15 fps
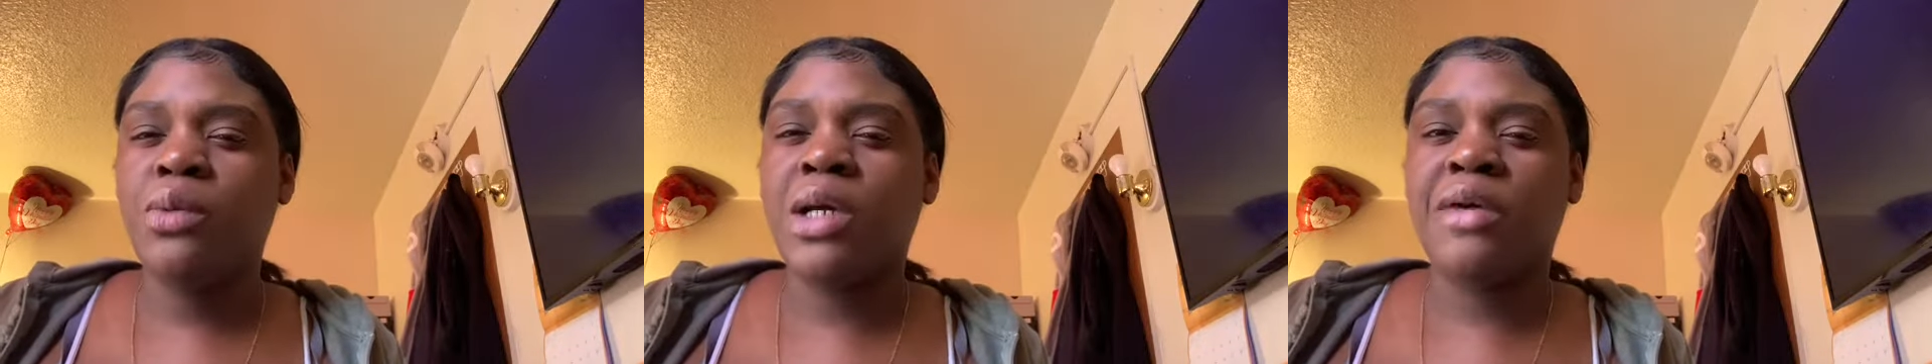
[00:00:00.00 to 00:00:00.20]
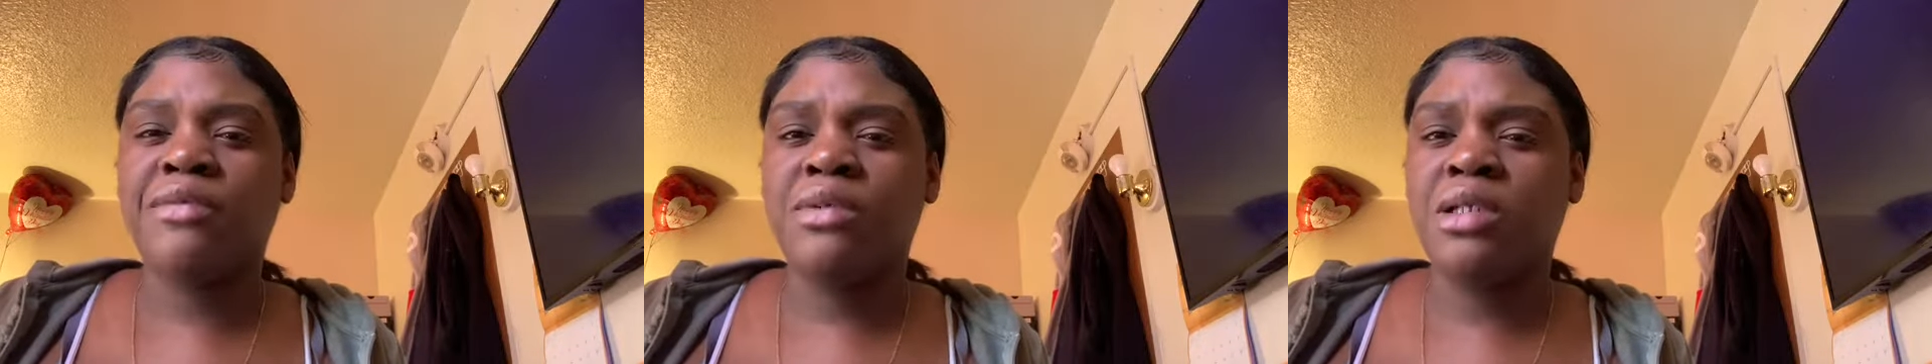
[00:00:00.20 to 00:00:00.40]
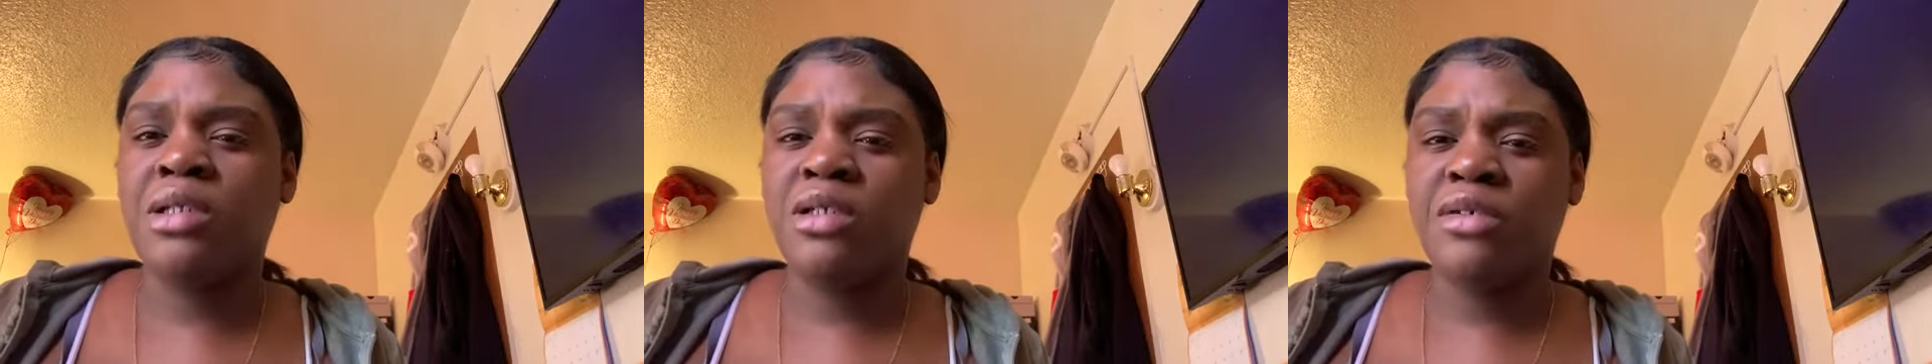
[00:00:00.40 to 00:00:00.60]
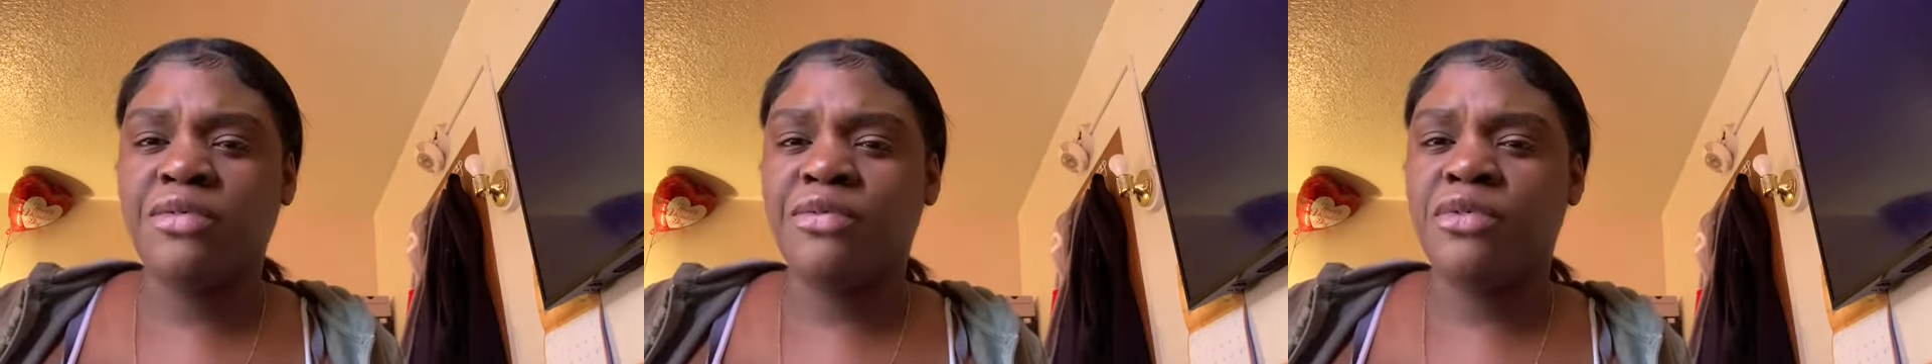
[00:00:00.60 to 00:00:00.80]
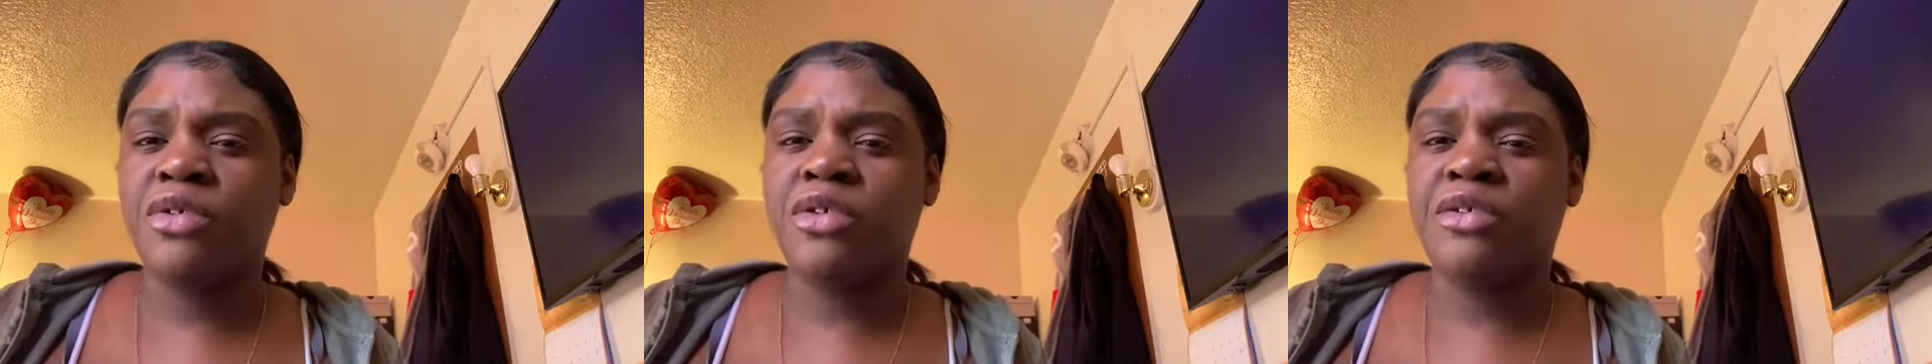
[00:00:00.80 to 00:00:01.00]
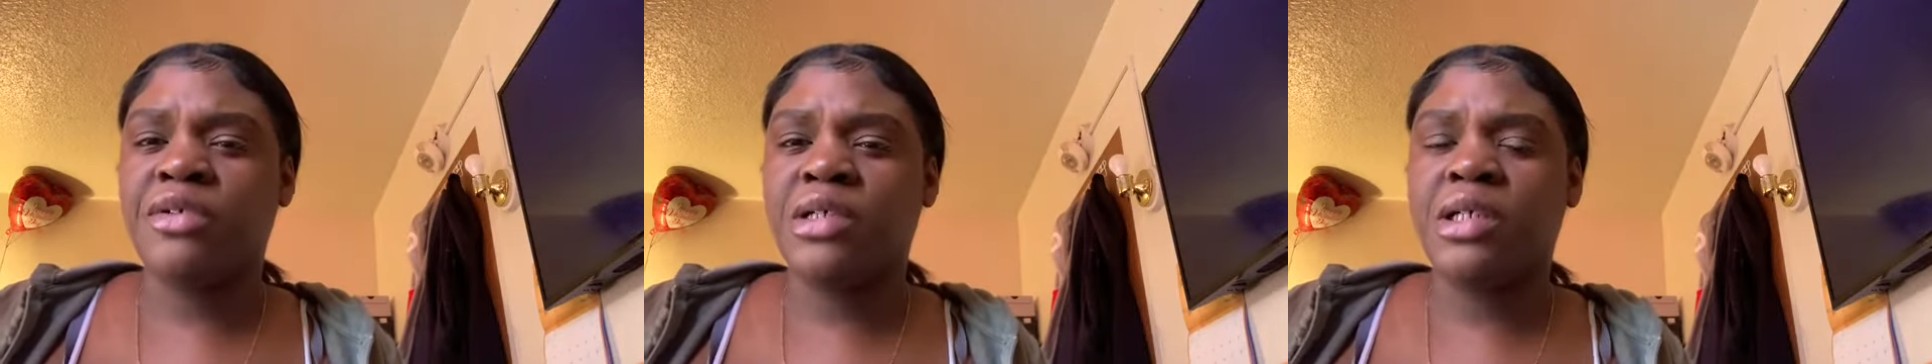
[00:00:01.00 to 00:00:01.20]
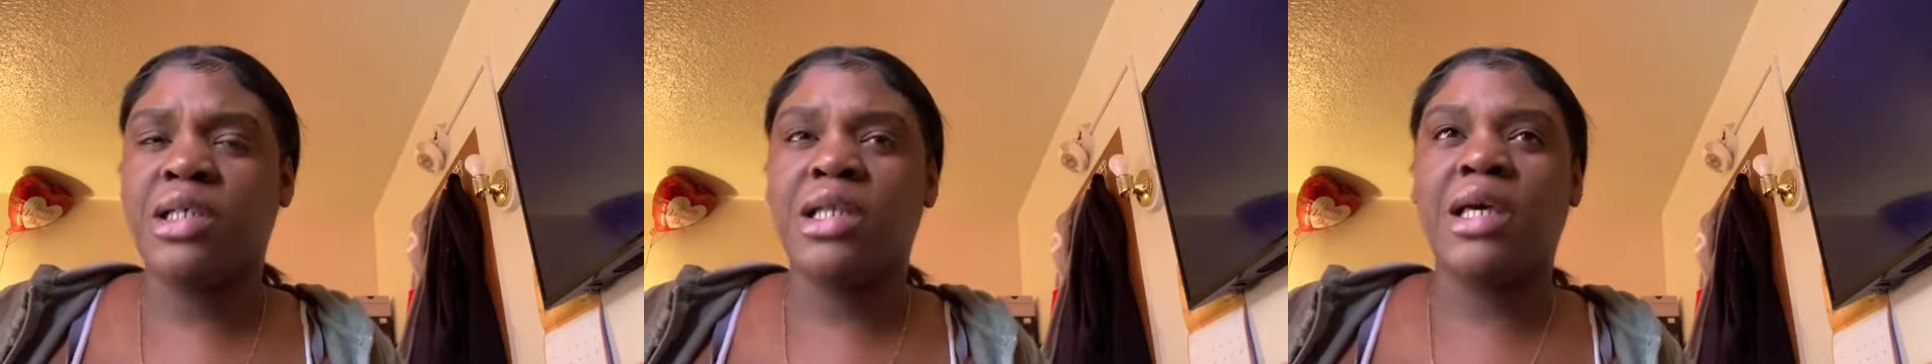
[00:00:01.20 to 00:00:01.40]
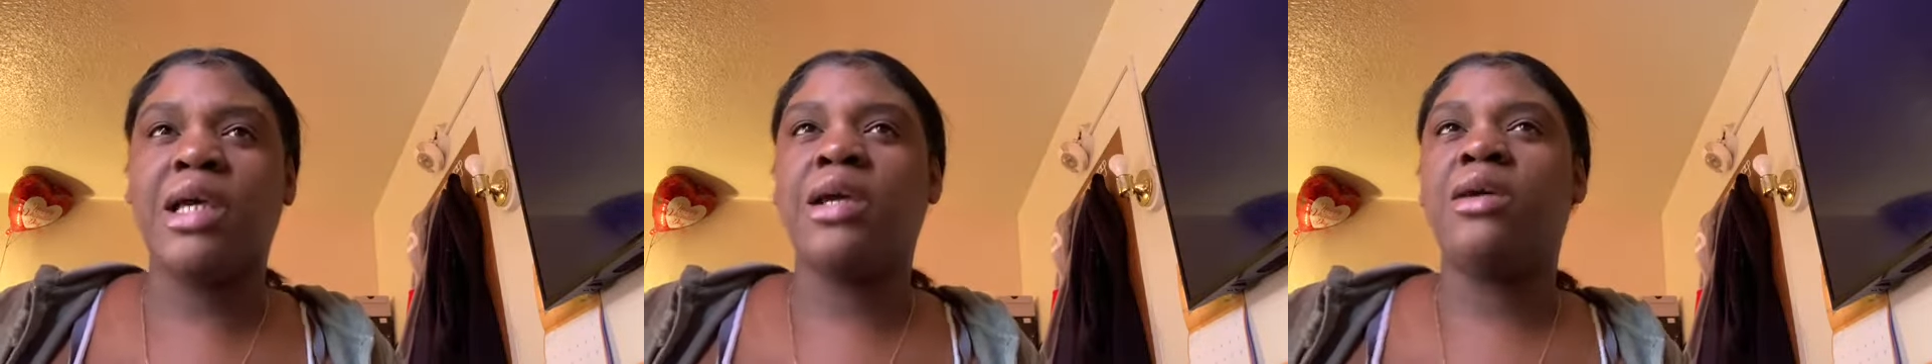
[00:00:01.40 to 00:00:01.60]
have to look for it?
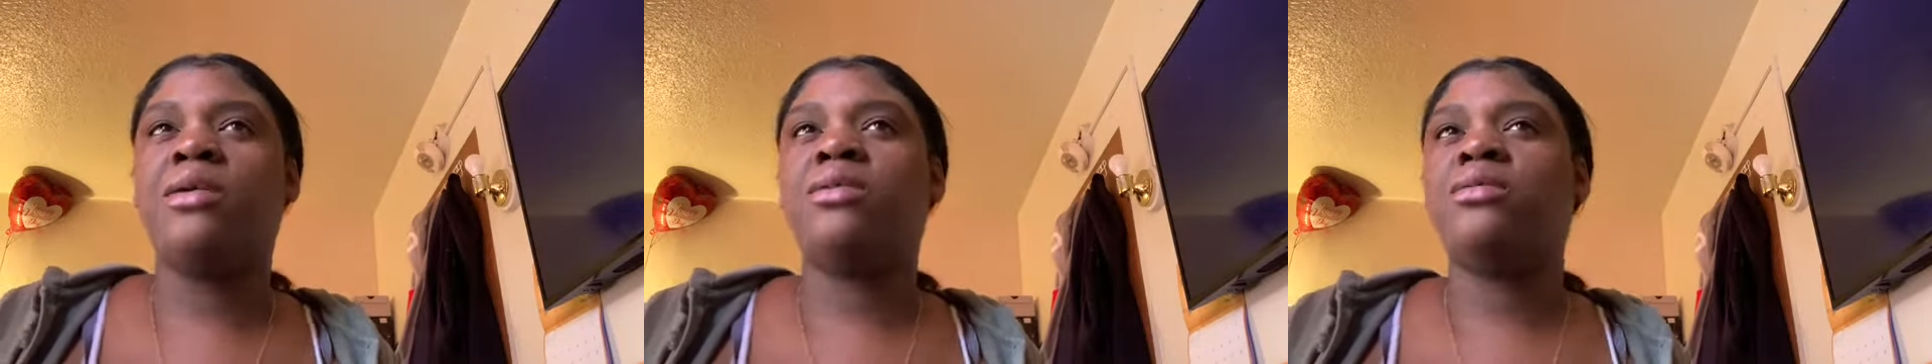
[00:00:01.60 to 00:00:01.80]
Like,